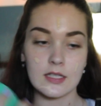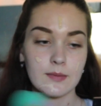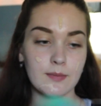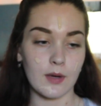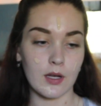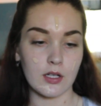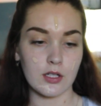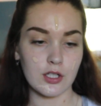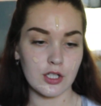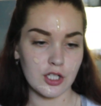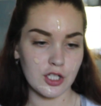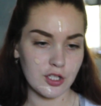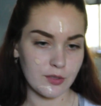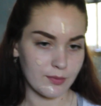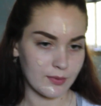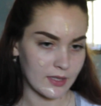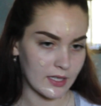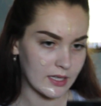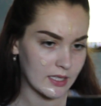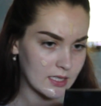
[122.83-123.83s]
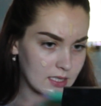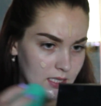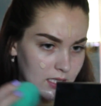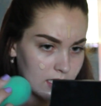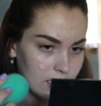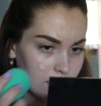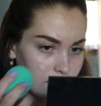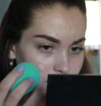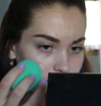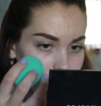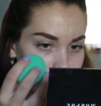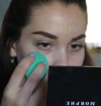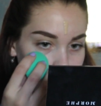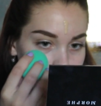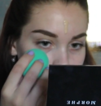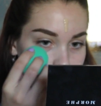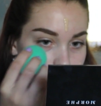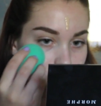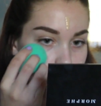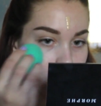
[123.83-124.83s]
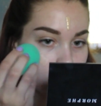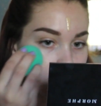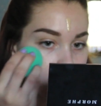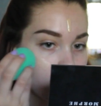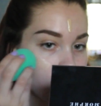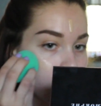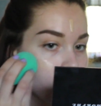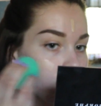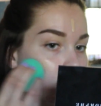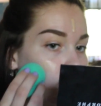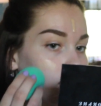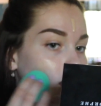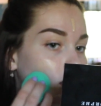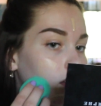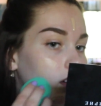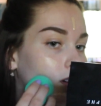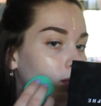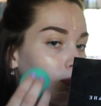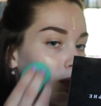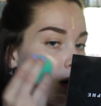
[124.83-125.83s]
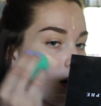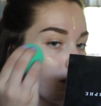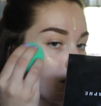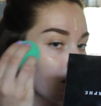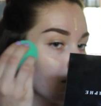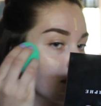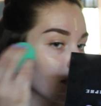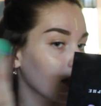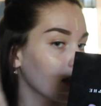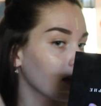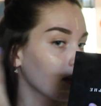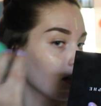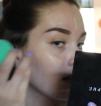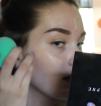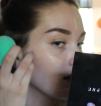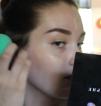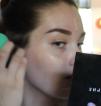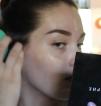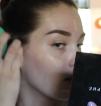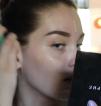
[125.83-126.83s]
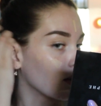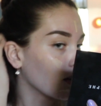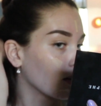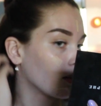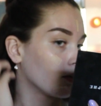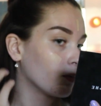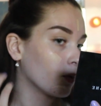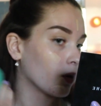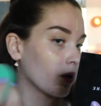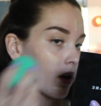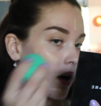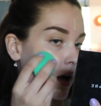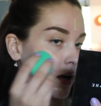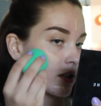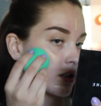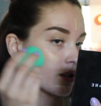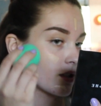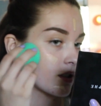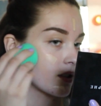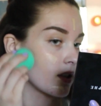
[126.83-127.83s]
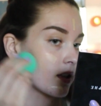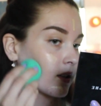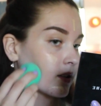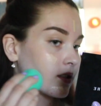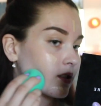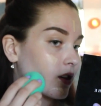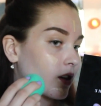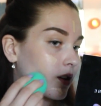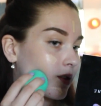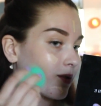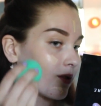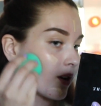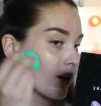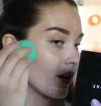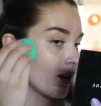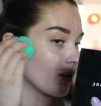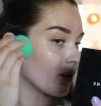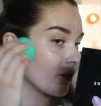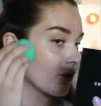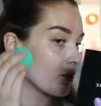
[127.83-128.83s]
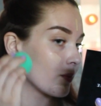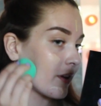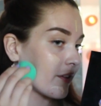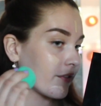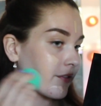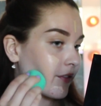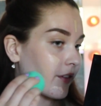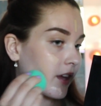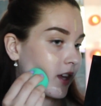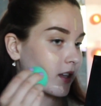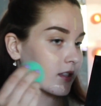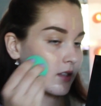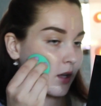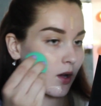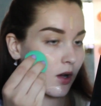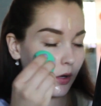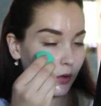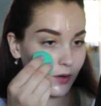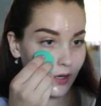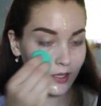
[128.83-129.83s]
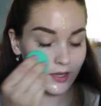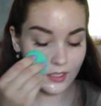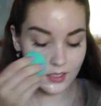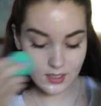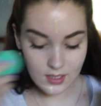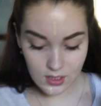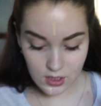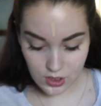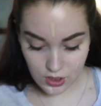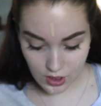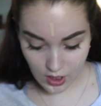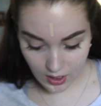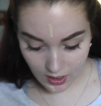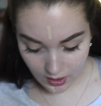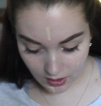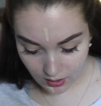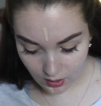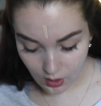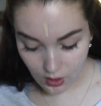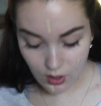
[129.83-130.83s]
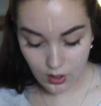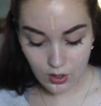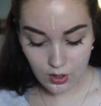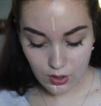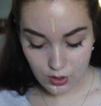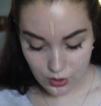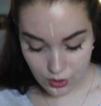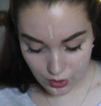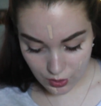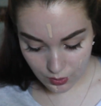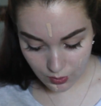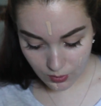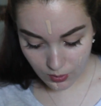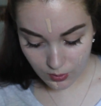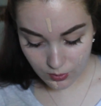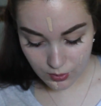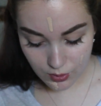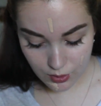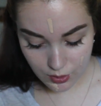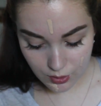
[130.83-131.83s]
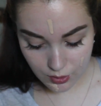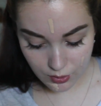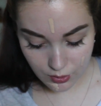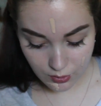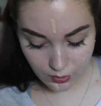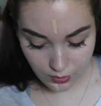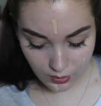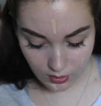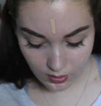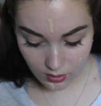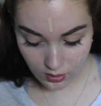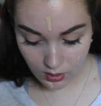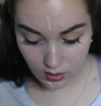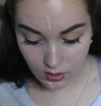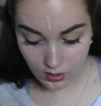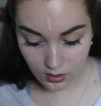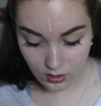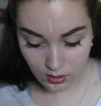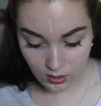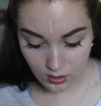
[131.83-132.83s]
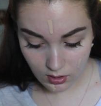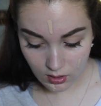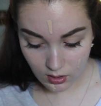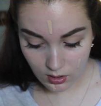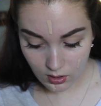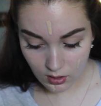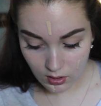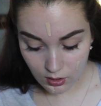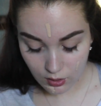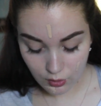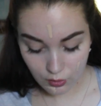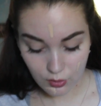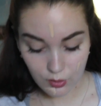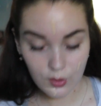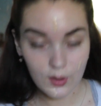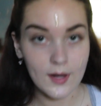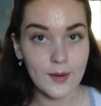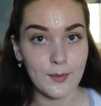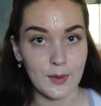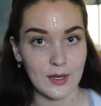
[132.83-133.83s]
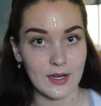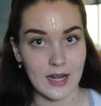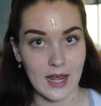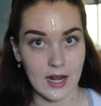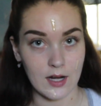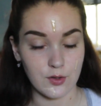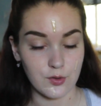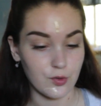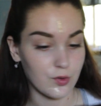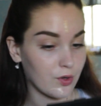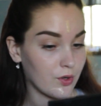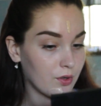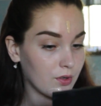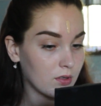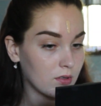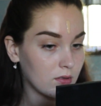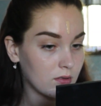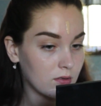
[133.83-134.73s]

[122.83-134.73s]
sponge to blend this in. Probably want a little more. It started running all over my face. Oh, and this is shade 202 Creamy Natural.